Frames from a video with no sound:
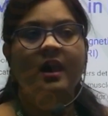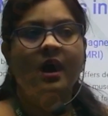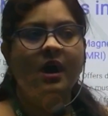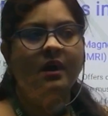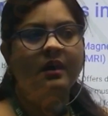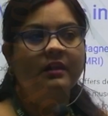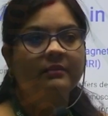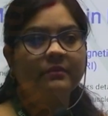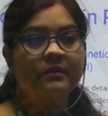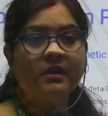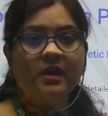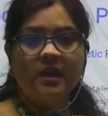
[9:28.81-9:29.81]
a
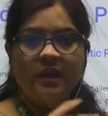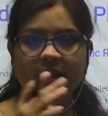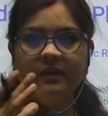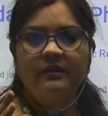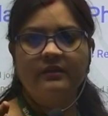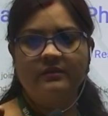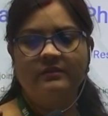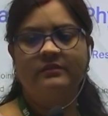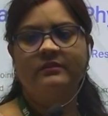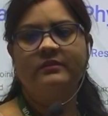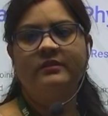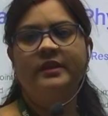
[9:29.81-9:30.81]
clear,
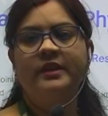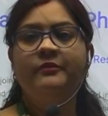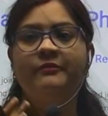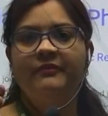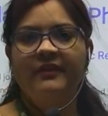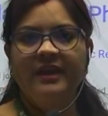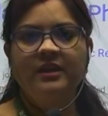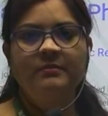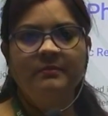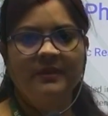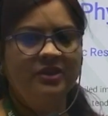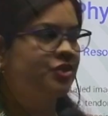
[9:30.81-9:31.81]
defined
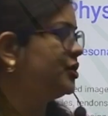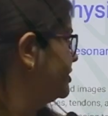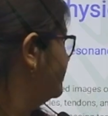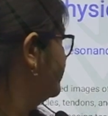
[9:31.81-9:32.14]
picture